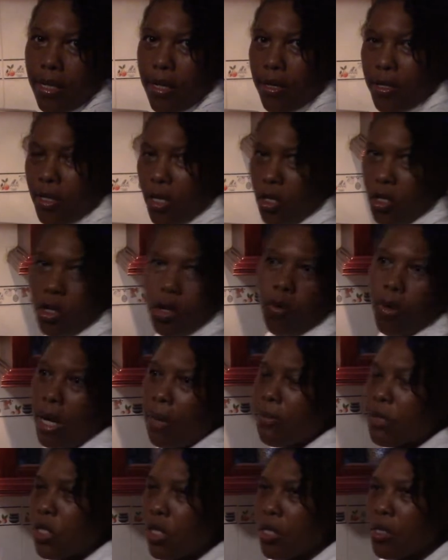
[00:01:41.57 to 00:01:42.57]
So now
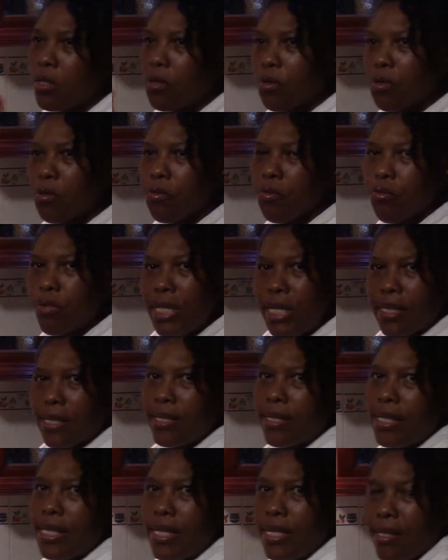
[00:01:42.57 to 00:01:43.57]
I'm just
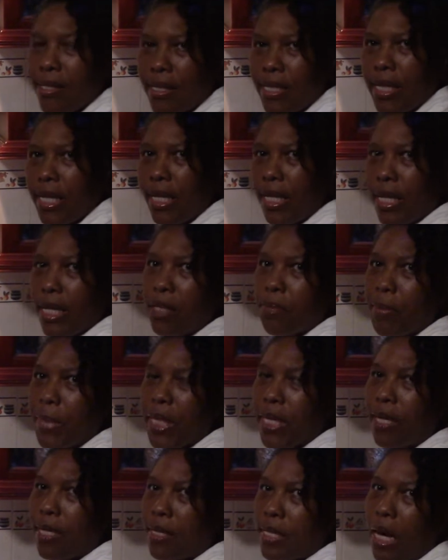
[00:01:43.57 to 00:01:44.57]
re-seasoning it
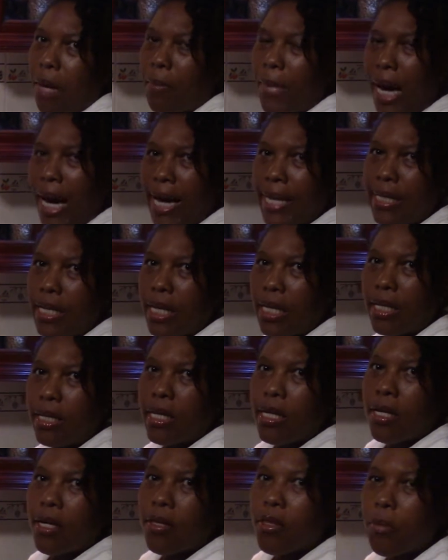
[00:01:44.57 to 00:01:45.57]
because I'm adding
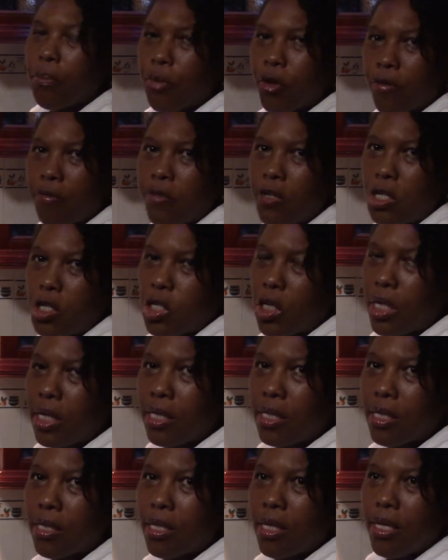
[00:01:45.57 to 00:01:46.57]
the
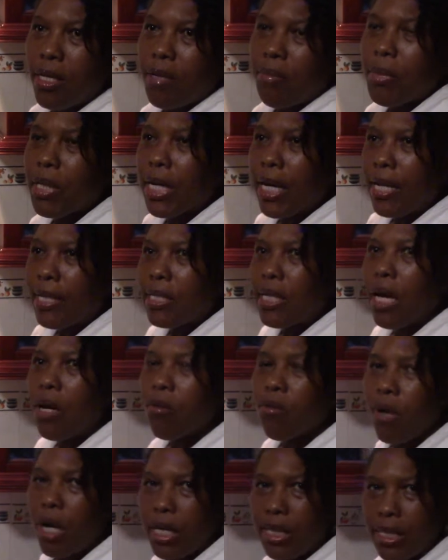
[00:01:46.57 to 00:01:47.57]
provisions because I
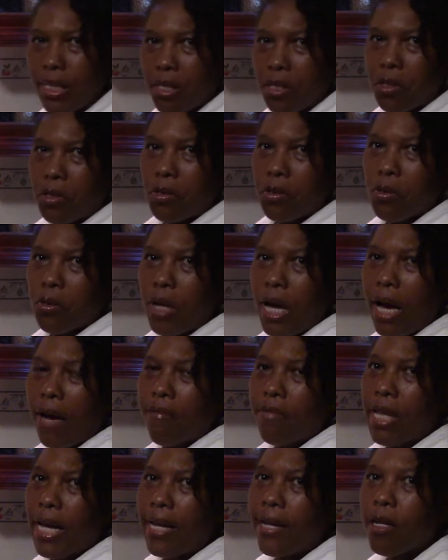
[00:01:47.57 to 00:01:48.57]
want it to
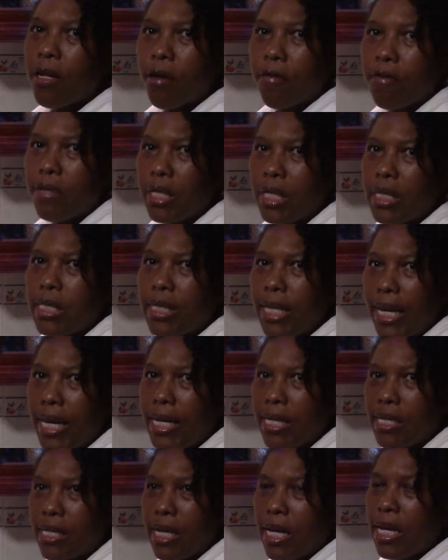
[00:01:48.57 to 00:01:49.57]
have that lovely
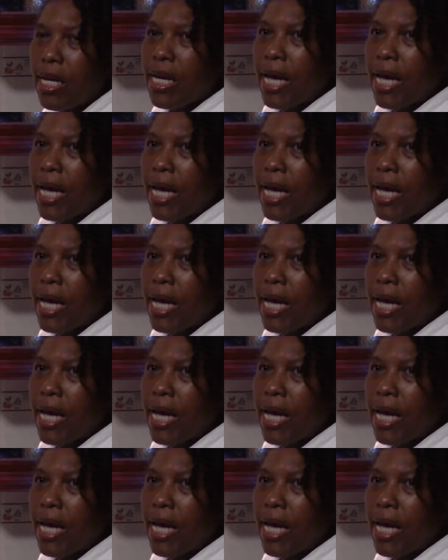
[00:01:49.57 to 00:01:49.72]
taste.